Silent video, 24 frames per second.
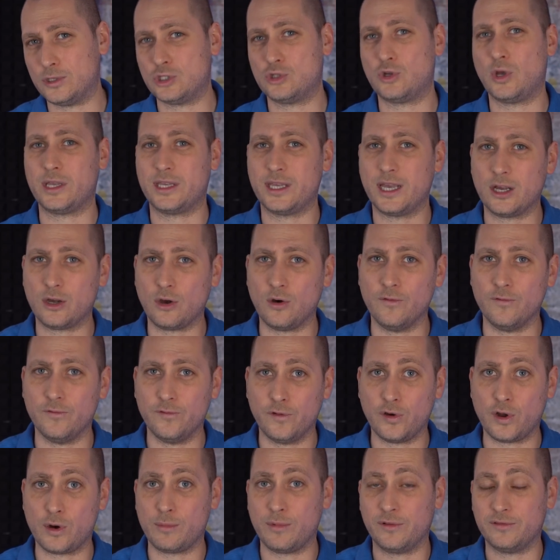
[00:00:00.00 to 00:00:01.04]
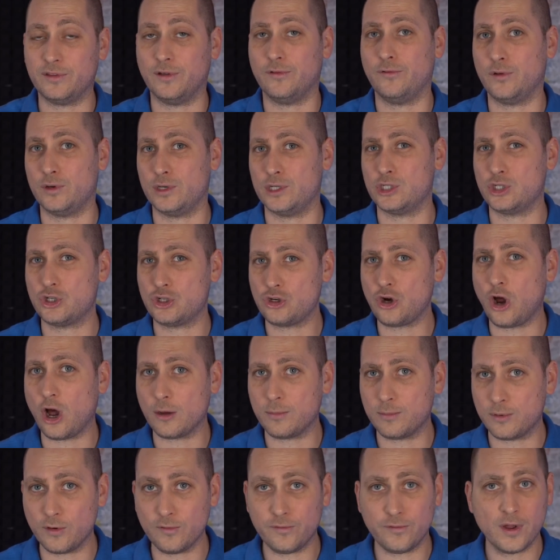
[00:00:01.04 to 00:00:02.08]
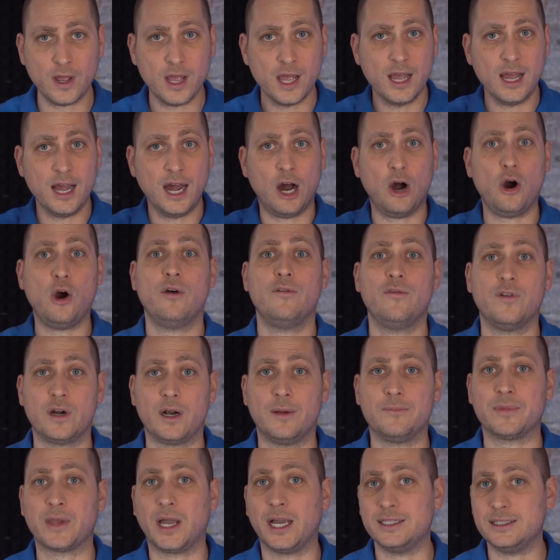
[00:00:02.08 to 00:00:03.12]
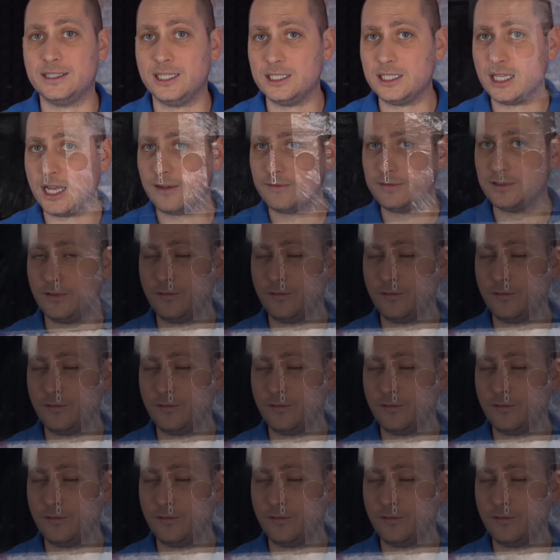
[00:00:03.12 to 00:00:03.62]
so I can confirm if the phone is shockproof. However, I did have